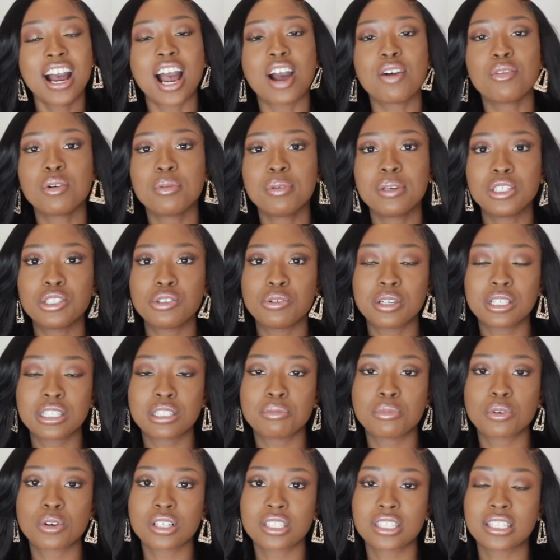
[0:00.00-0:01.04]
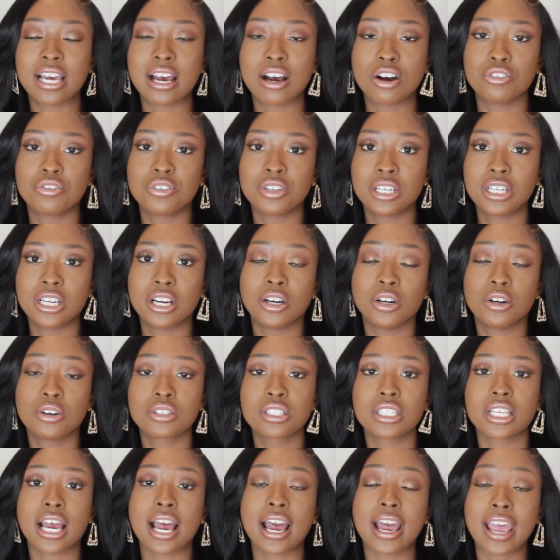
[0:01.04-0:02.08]
I will be doing some more style
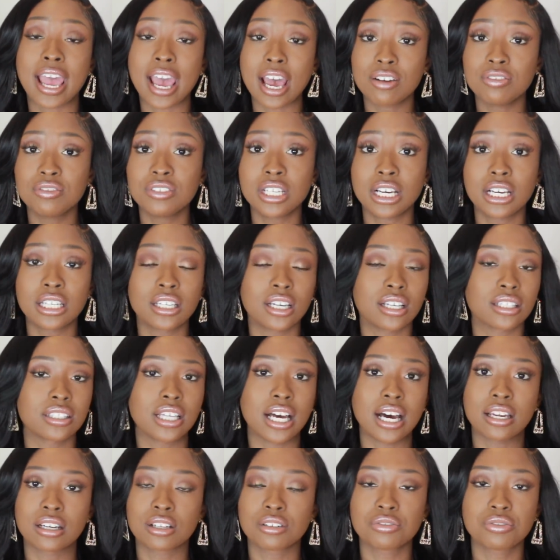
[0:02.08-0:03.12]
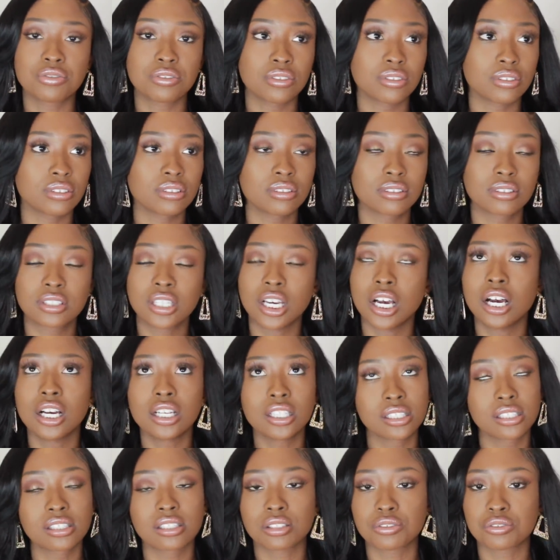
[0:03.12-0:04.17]
videos. I have done a lot of
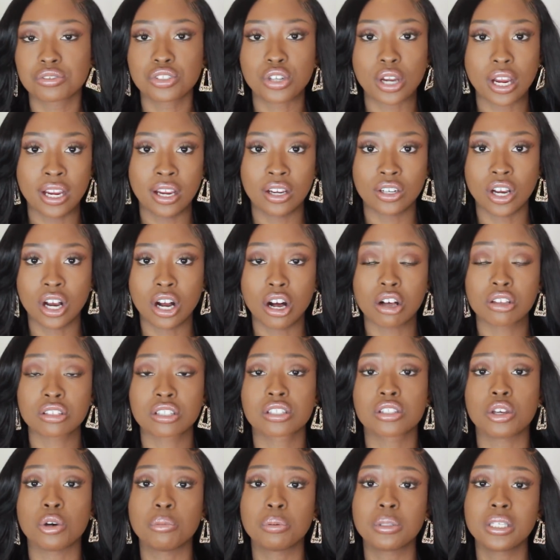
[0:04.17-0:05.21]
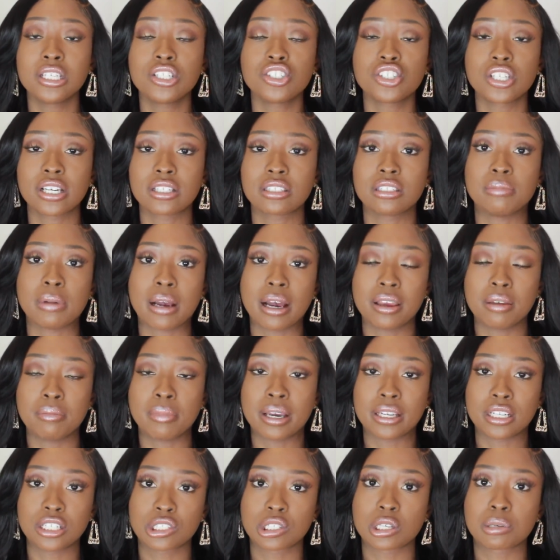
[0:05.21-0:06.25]
tons of try on hauls, so please check them out in
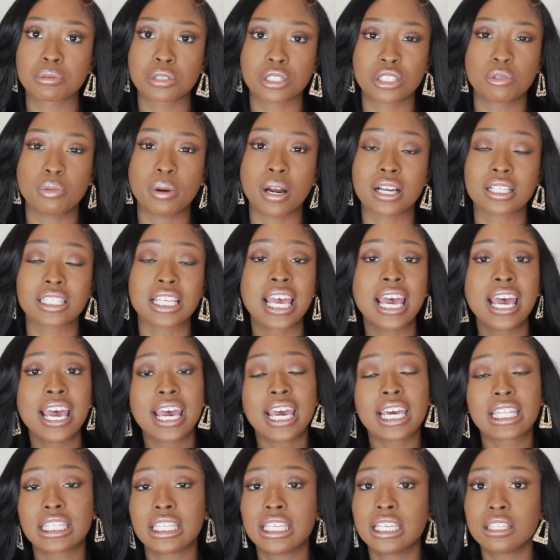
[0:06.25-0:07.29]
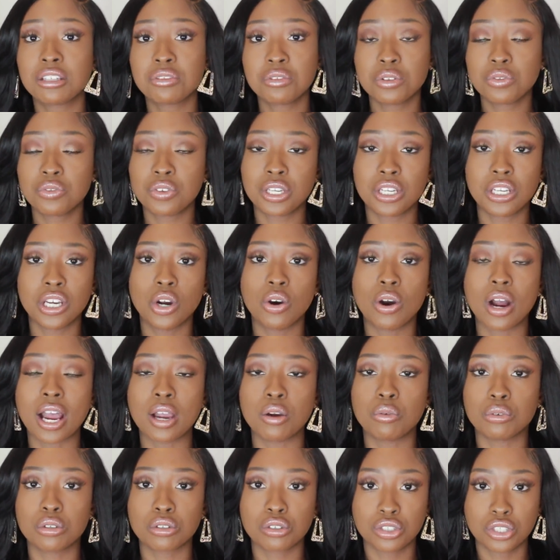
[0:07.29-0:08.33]
my descriptions box. At the end of the video, I
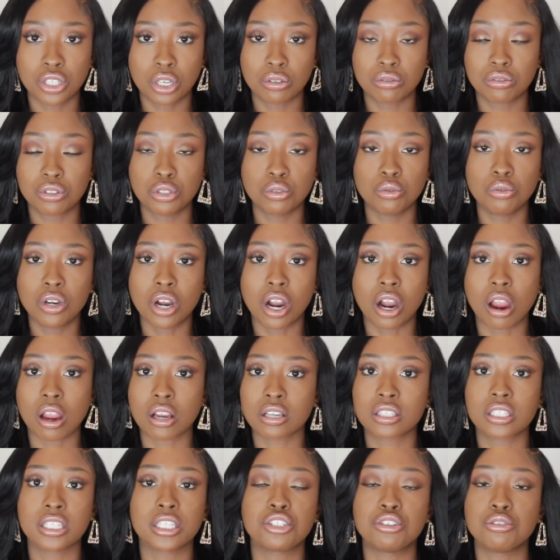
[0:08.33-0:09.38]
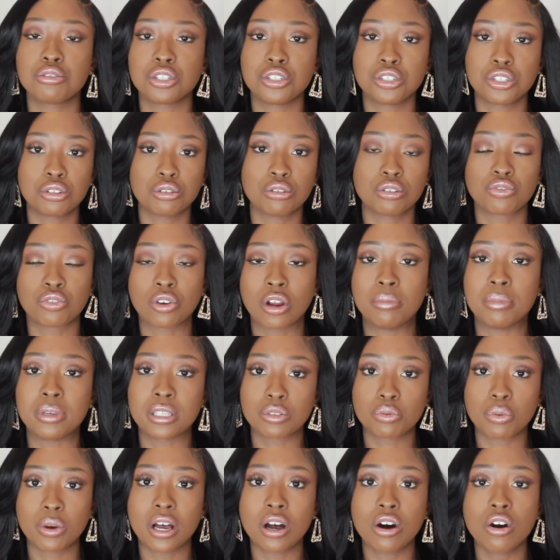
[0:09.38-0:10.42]
will show 2 cards that you can choose from
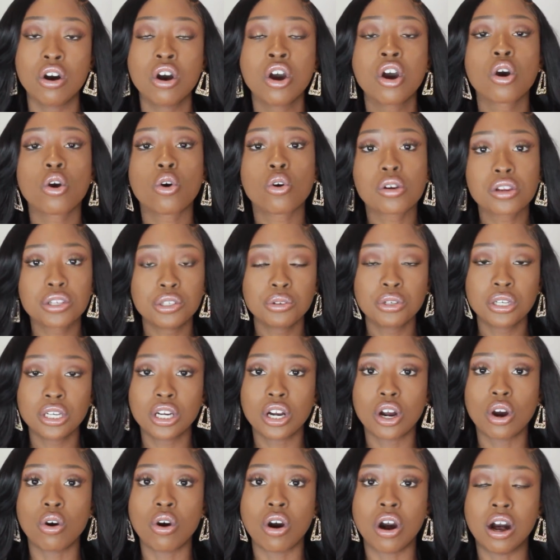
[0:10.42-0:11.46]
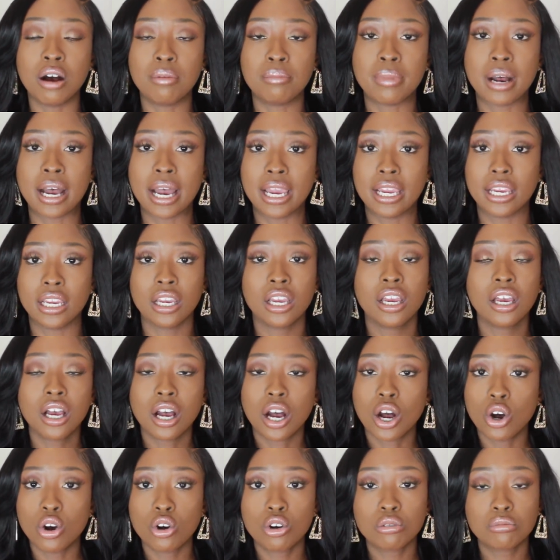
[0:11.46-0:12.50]
as well, or you can go on my
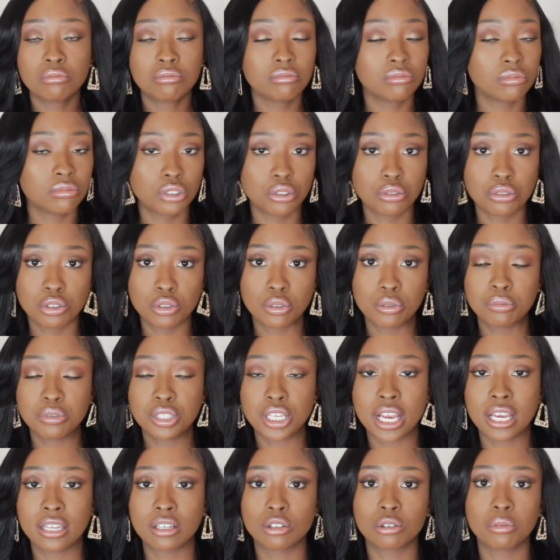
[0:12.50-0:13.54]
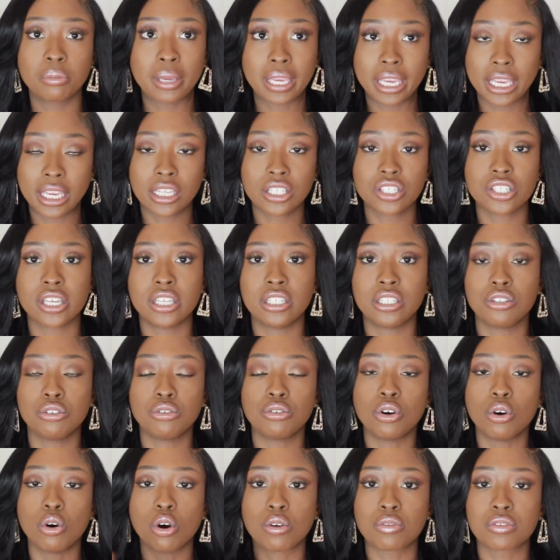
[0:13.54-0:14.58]
home YouTube channel page and you'll
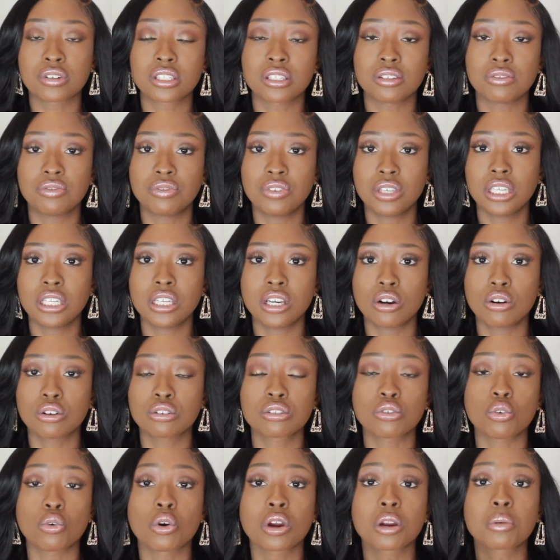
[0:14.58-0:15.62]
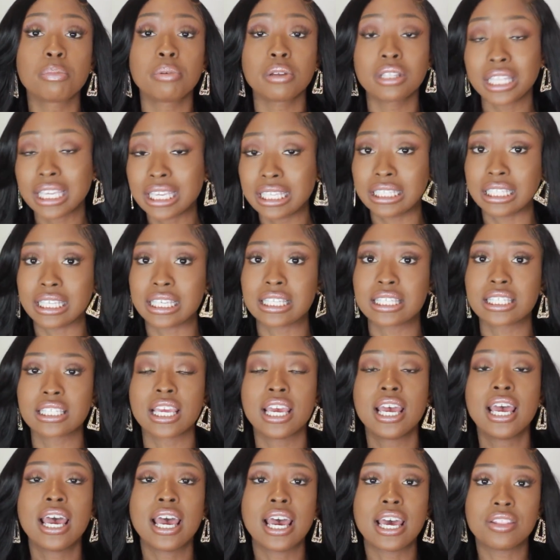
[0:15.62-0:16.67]
go over to videos or playlist
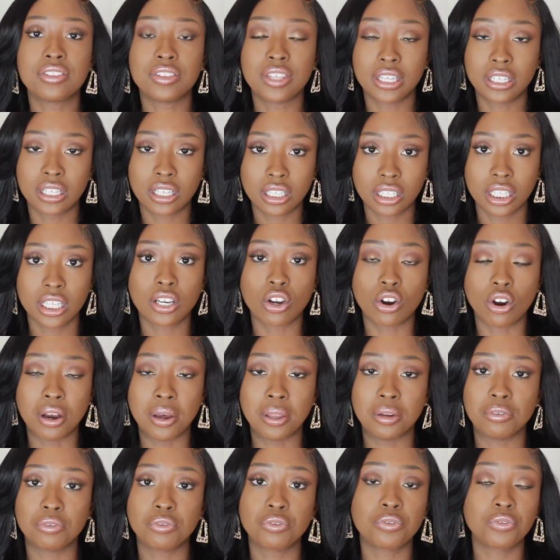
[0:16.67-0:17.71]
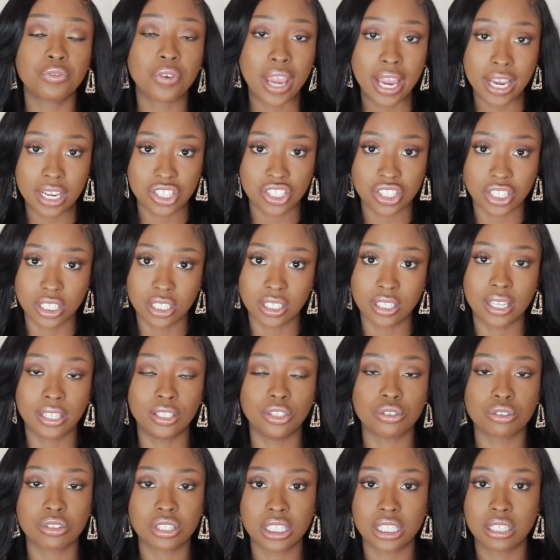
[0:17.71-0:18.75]
and then click on fashion and
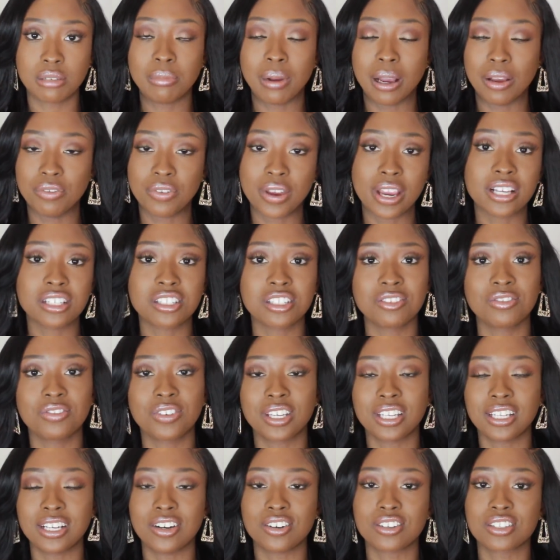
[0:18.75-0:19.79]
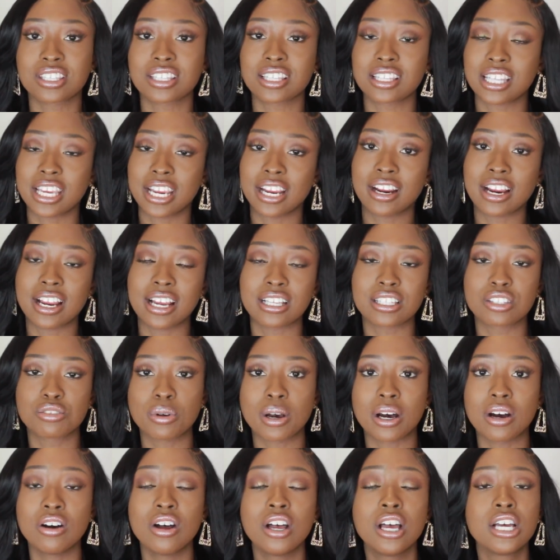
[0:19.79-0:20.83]
you'll see my fashion videos there as
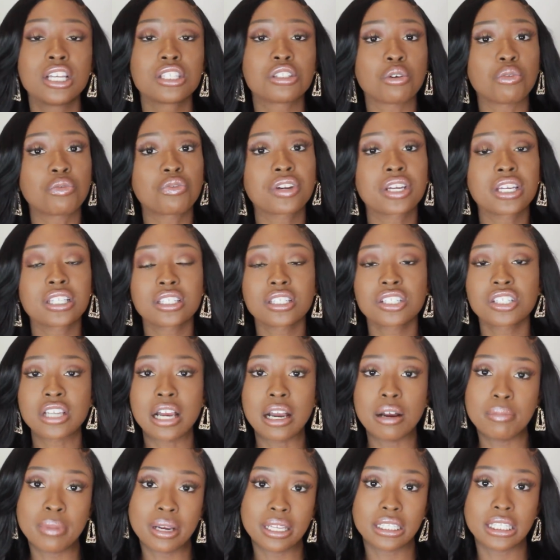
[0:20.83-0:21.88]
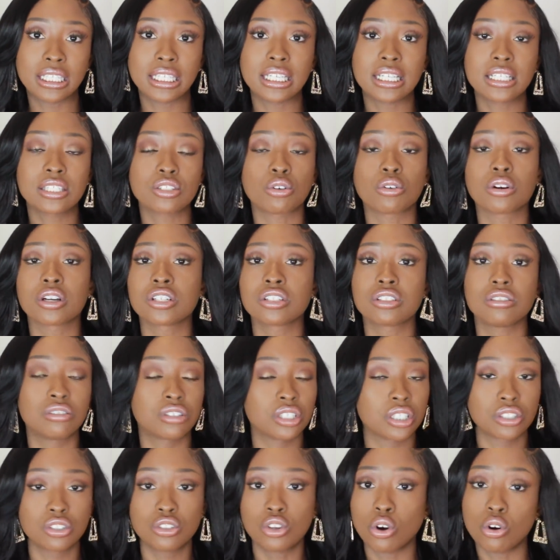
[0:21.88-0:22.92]
well. Don't forget to shop my links, or
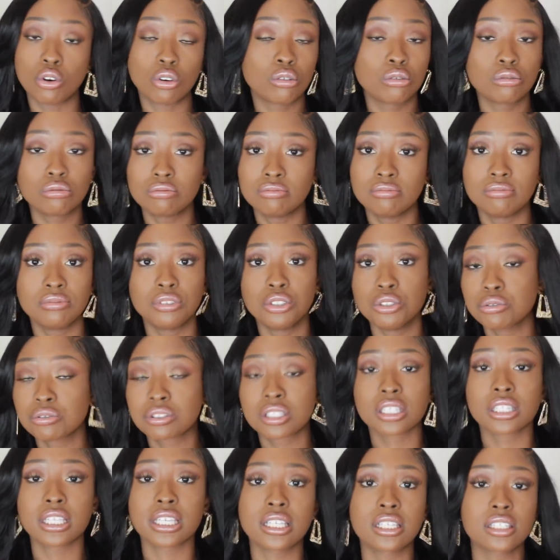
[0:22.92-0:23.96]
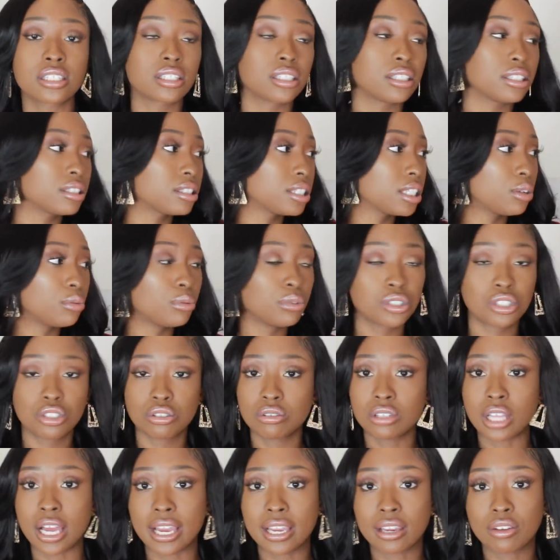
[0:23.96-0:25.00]
just go use the links to see what
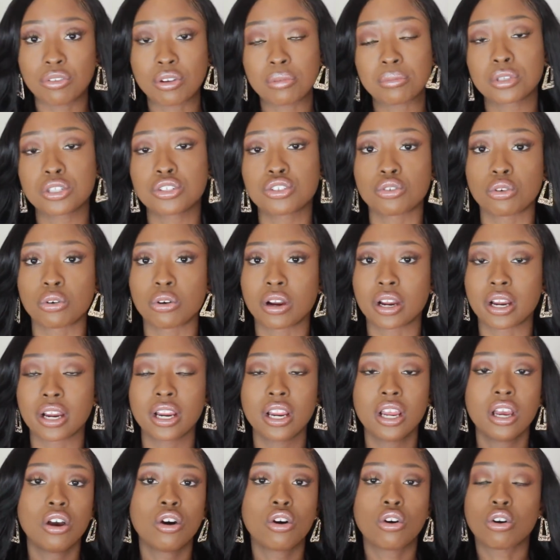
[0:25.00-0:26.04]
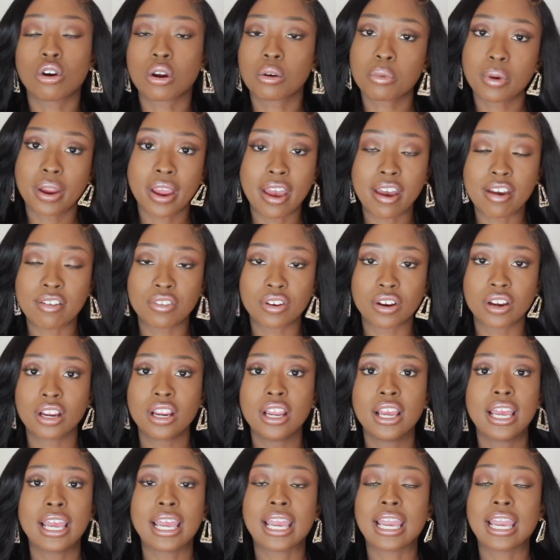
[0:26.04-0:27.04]
you like from the store or wherever.